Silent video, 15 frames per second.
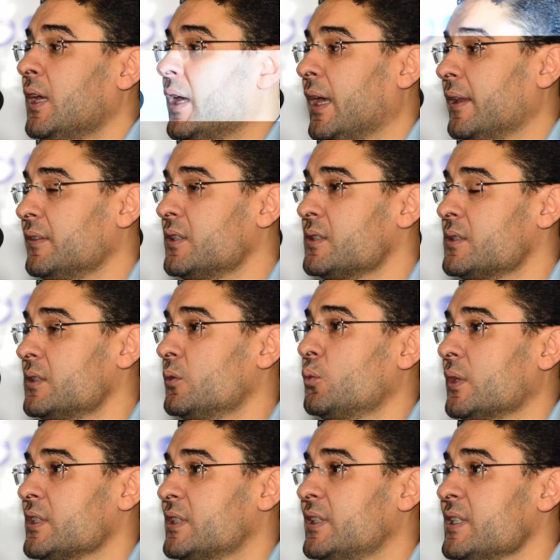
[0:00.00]
And
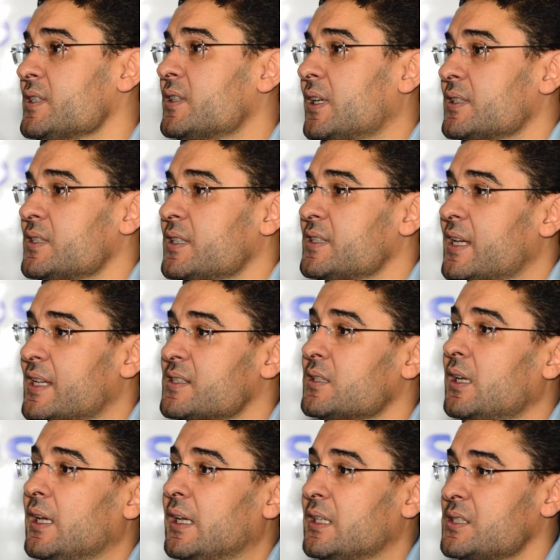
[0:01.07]
what this does, it has
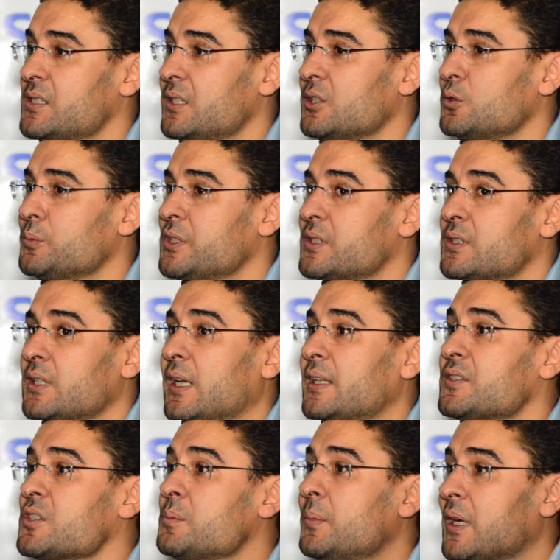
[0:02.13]
an accelerometer
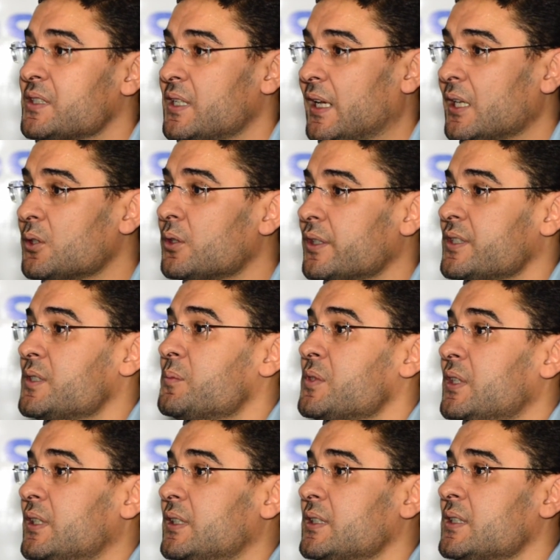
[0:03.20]
and smart algorithms
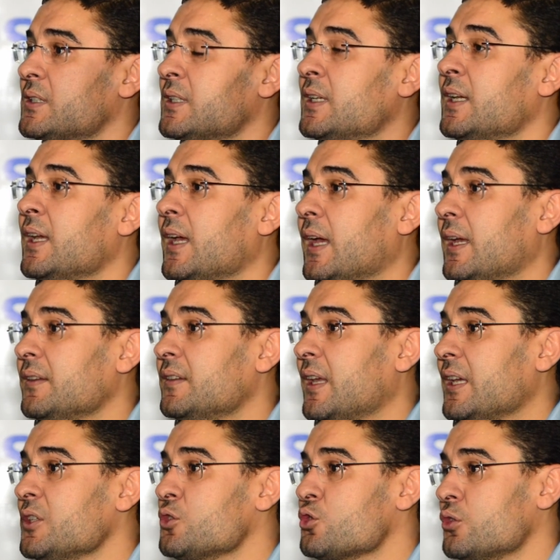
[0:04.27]
in it, and
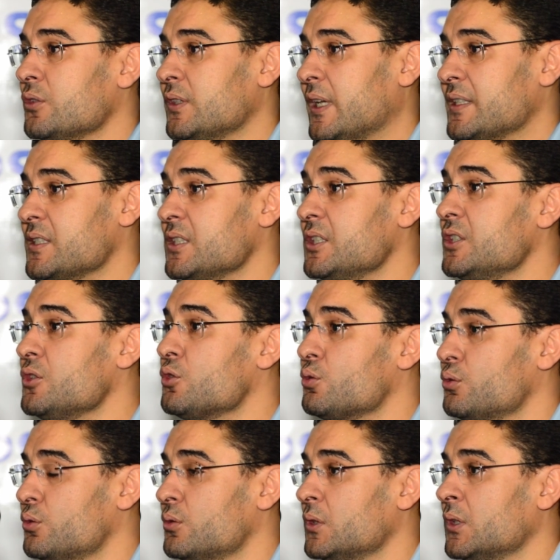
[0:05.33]
they turn that
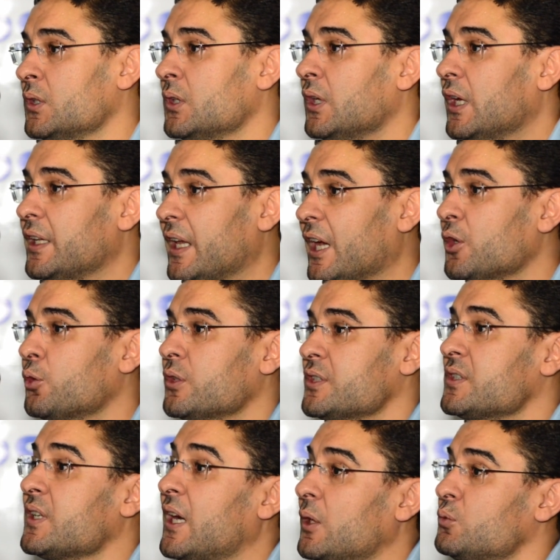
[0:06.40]
into an
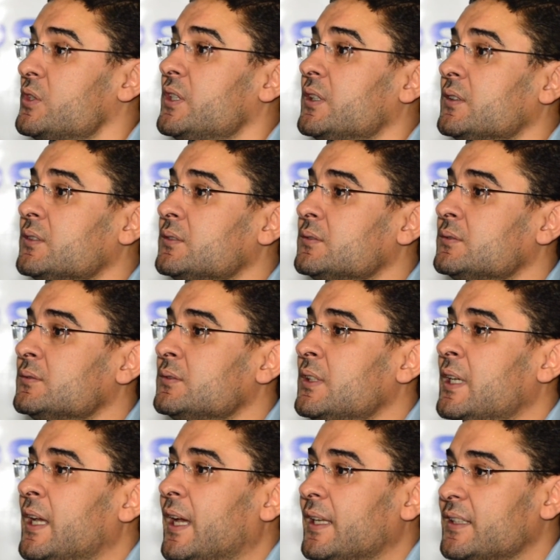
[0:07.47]
accurate counting.
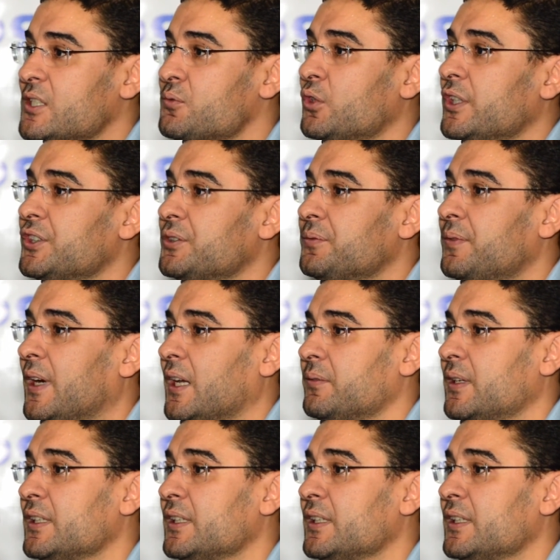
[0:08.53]
And that's for under 5.